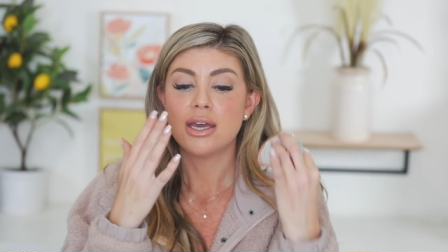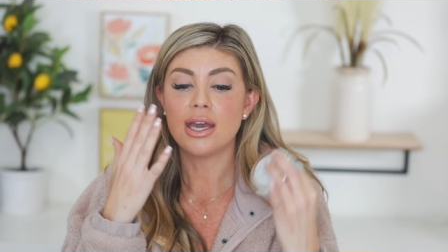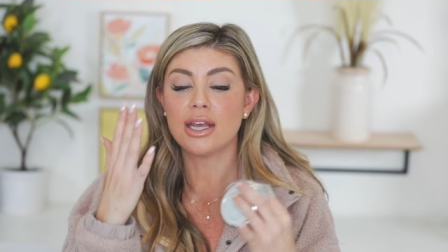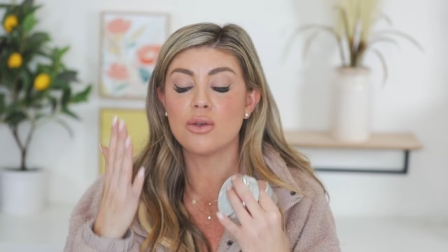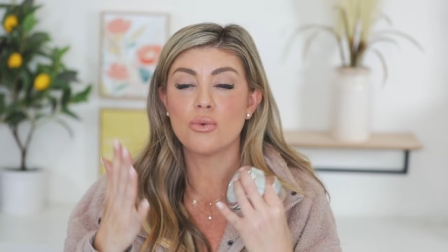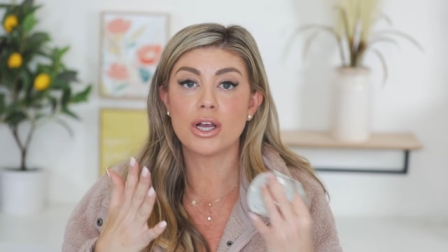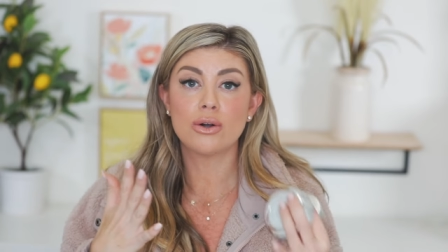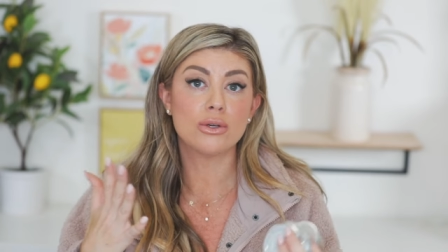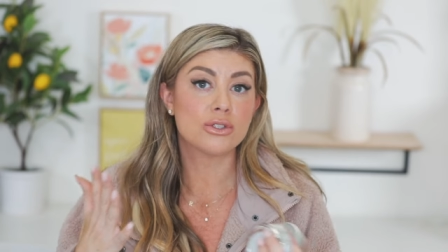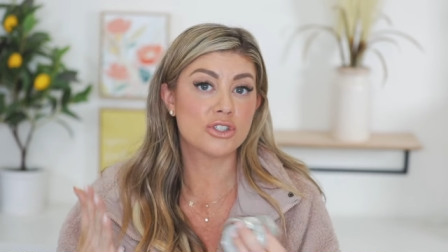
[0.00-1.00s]
any
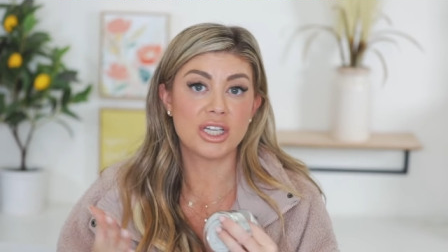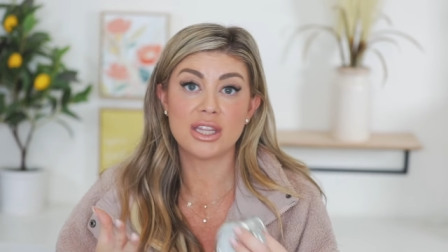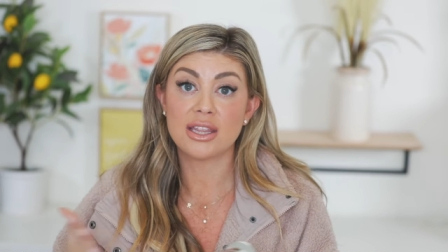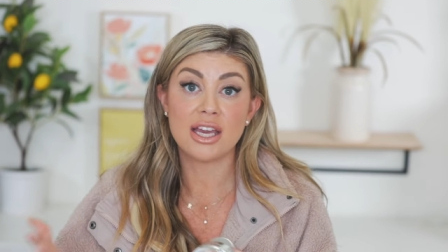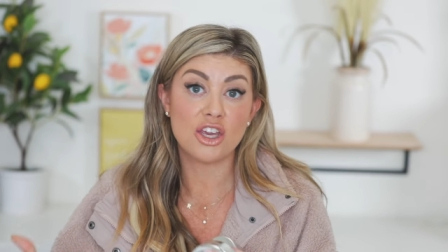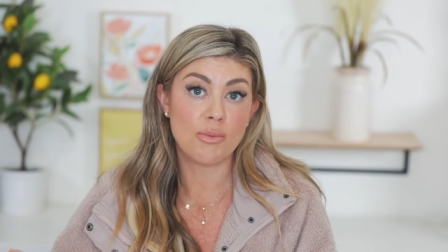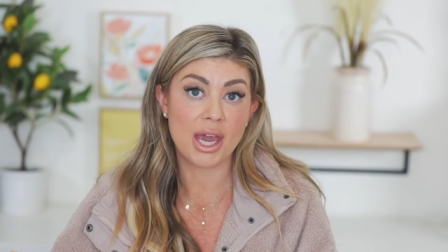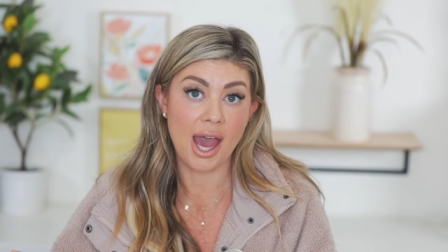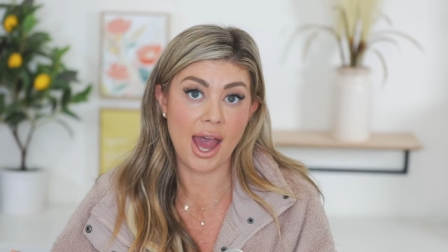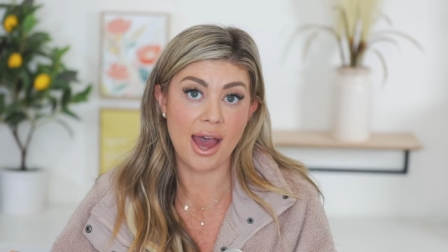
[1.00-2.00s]
wrinkles or anything that you
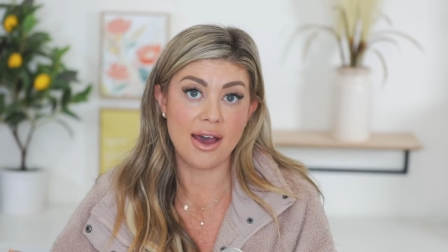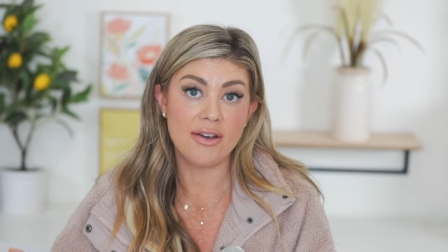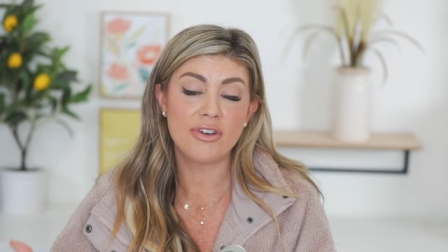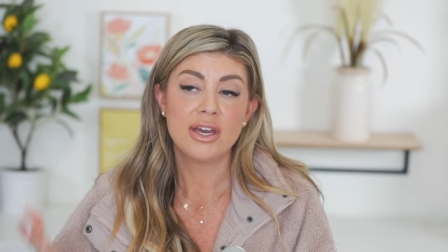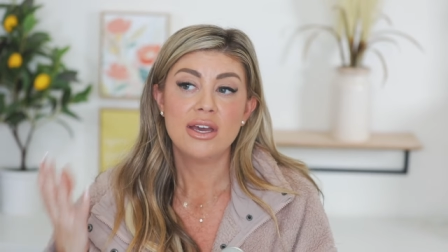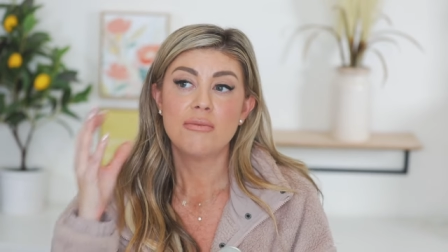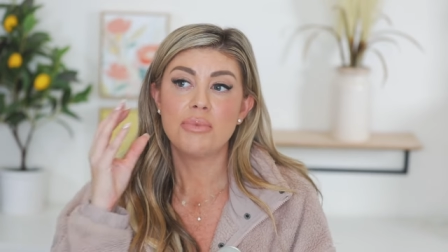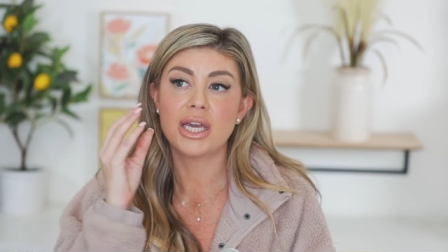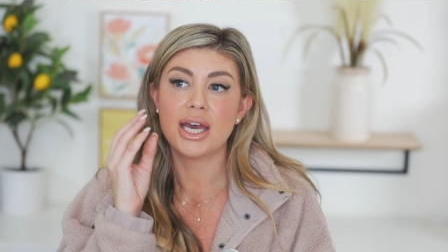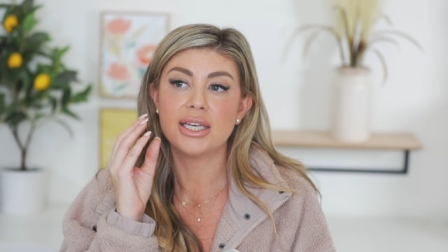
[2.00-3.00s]
may have
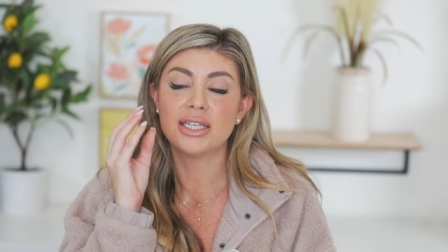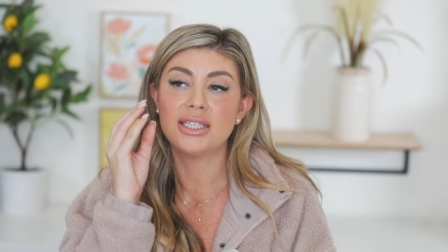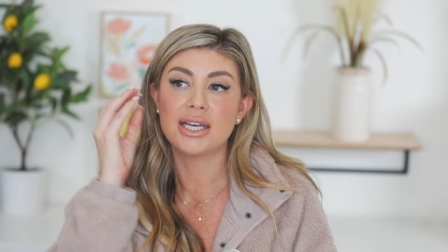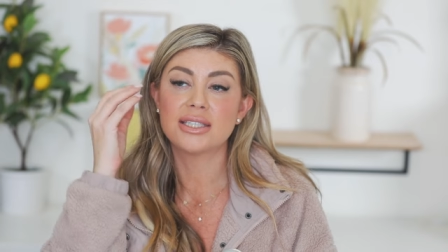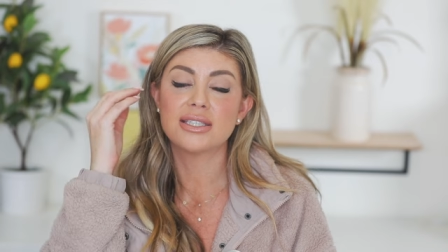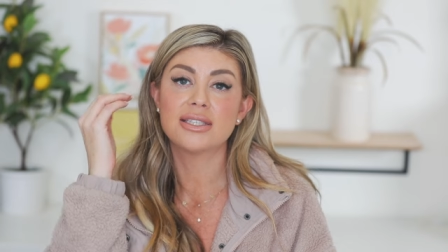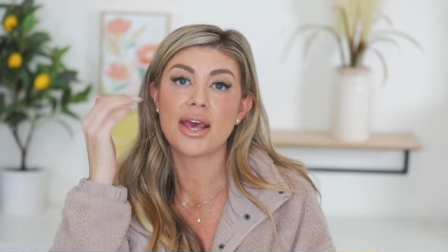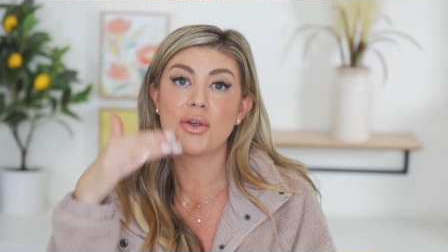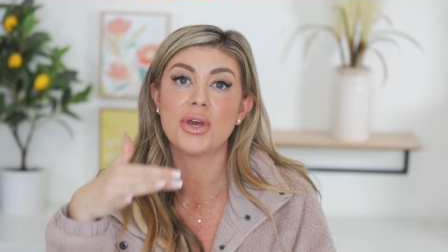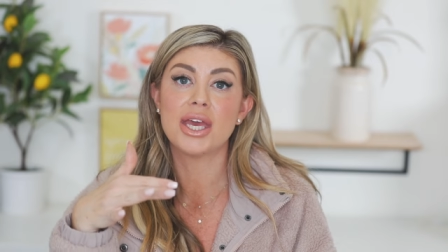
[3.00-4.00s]
because it doesn't
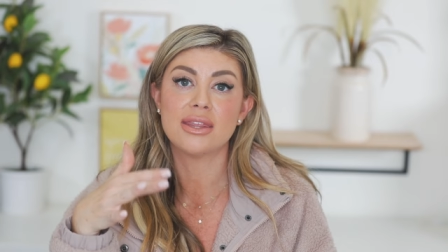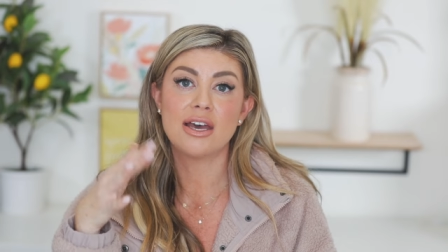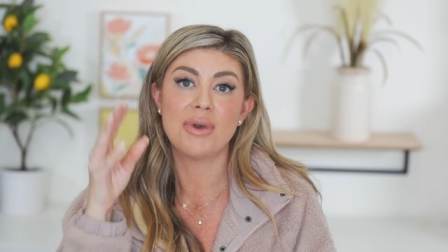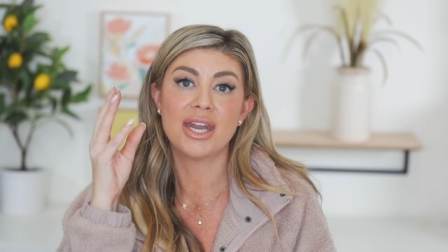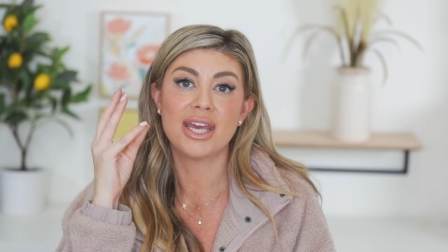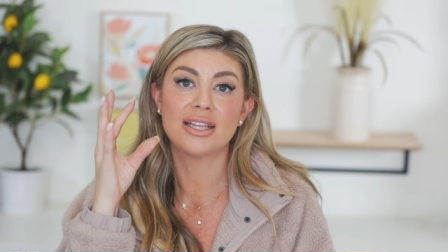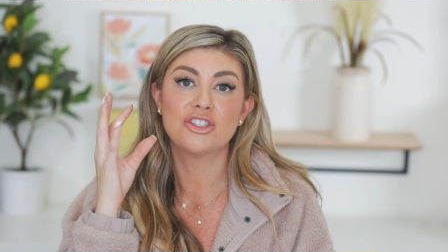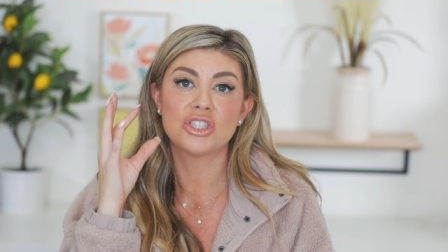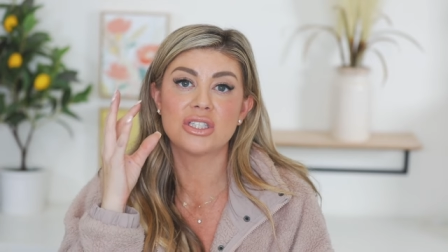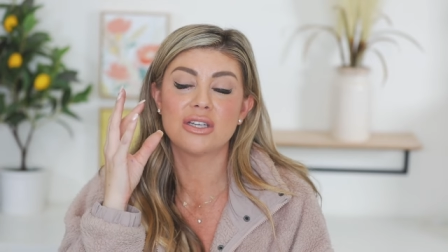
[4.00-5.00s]
settle in them. And it
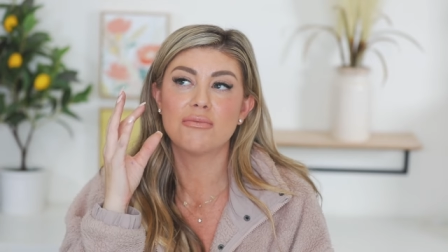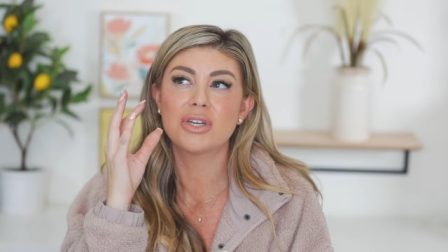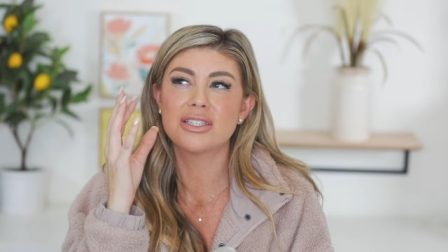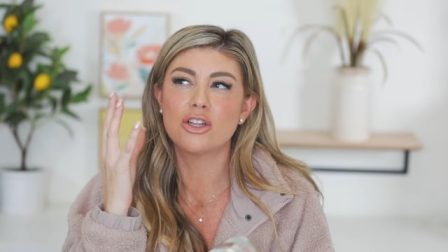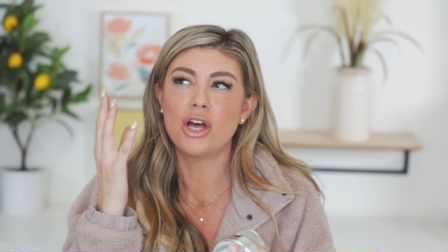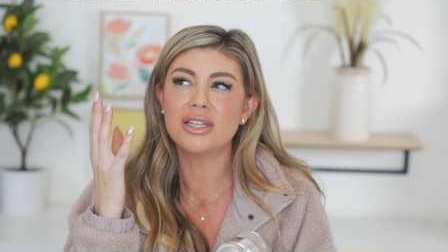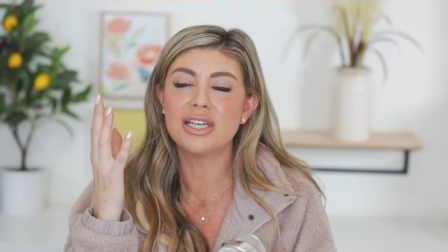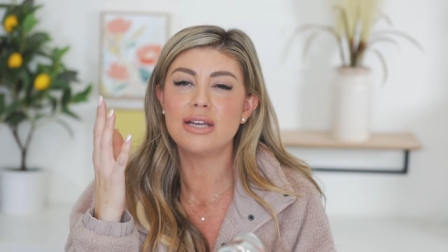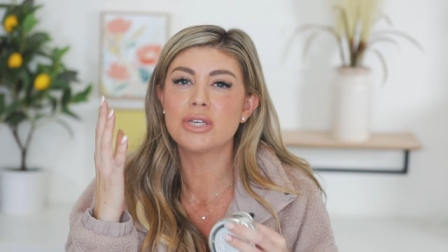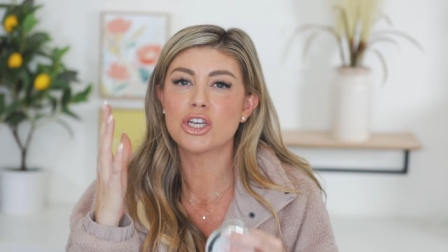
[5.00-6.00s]
just, because a lot of
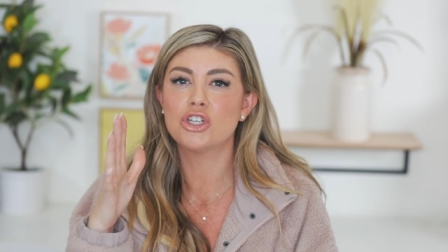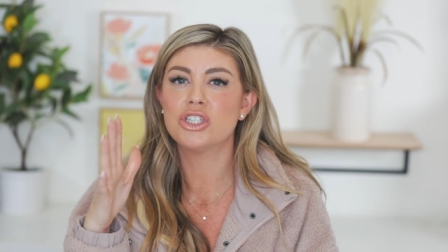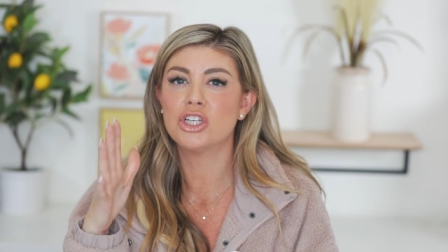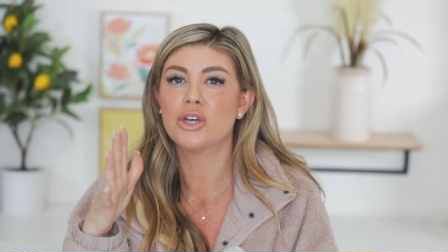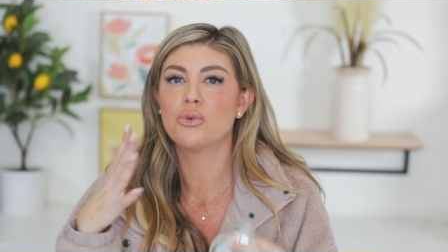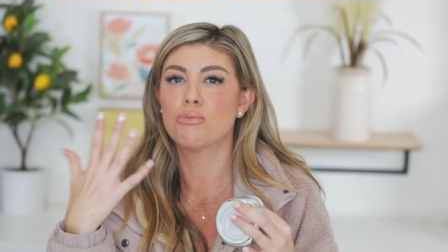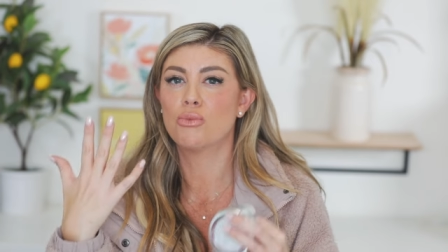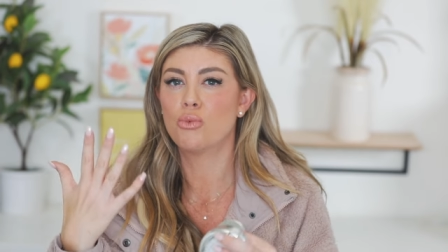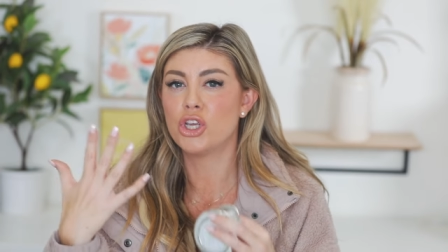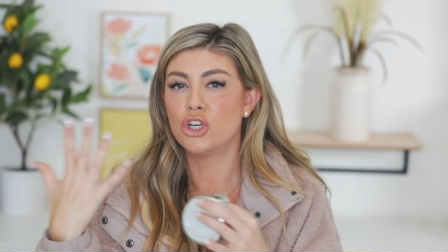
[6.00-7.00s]
times like you're dealing with,
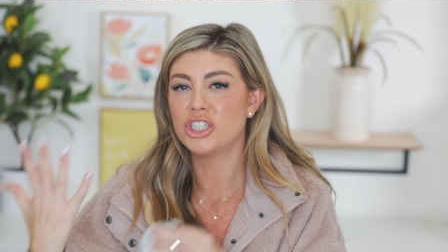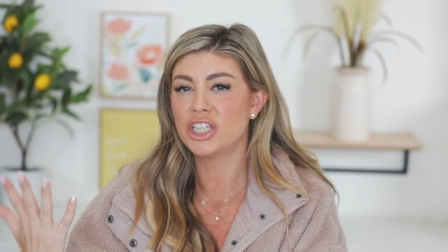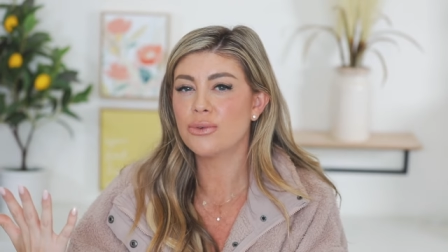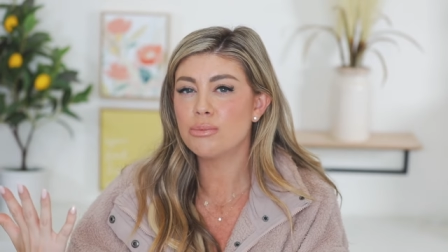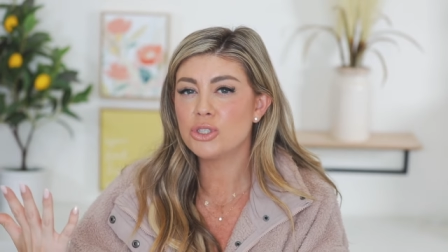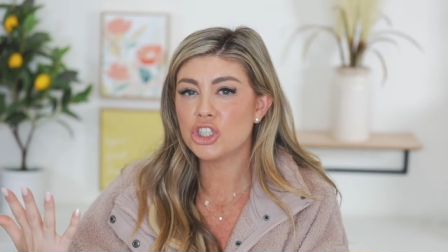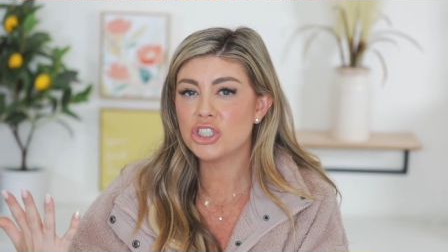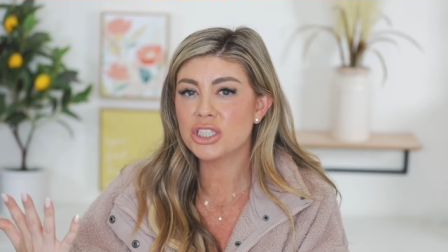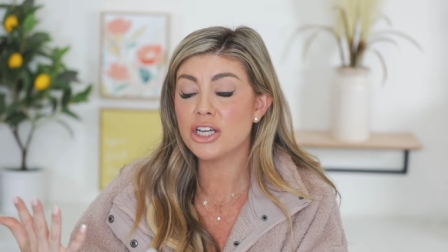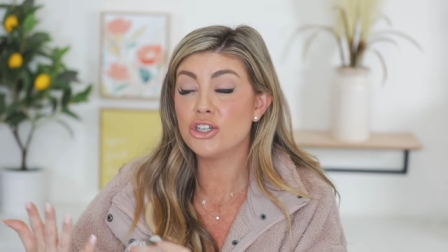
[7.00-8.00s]
when you're dealing with
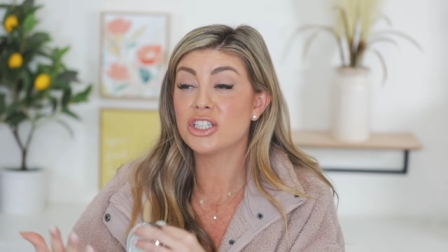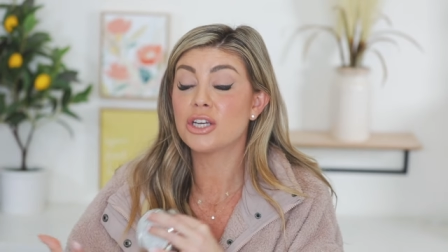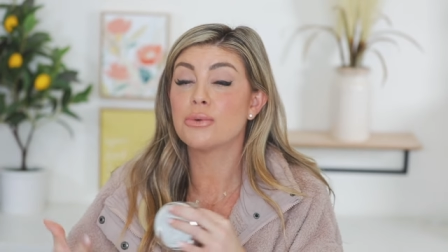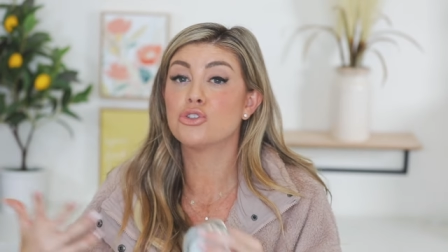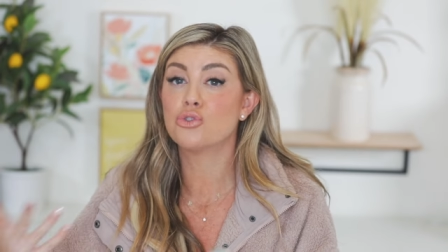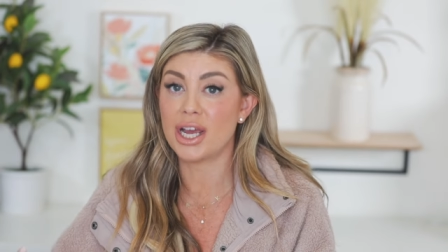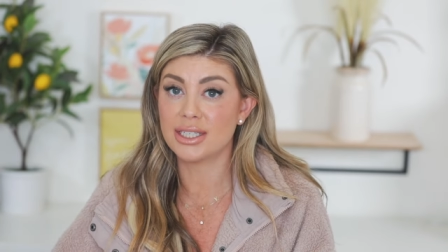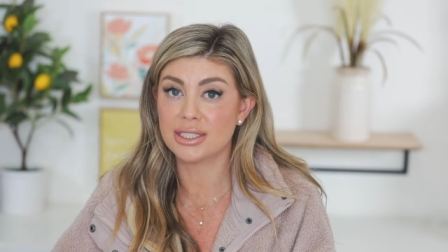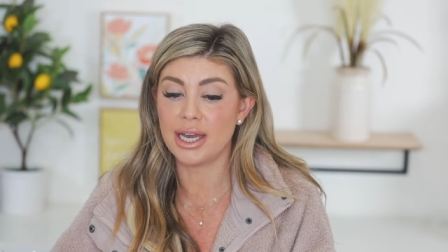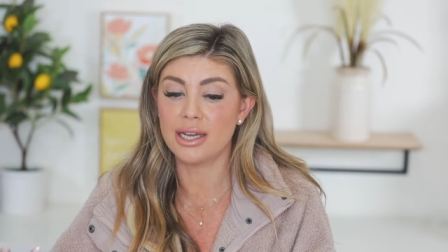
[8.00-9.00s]
mature skin, you're dealing with dry
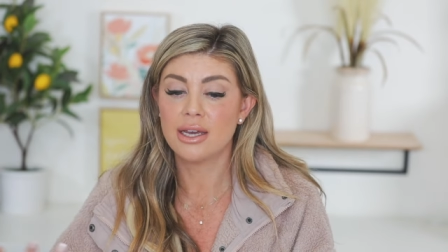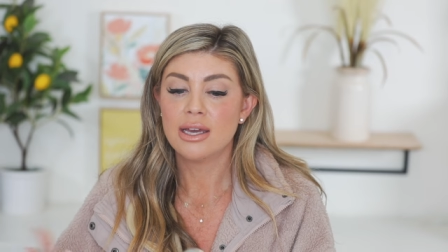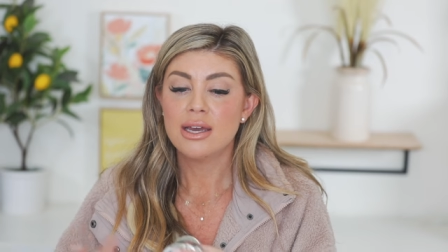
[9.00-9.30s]
skin.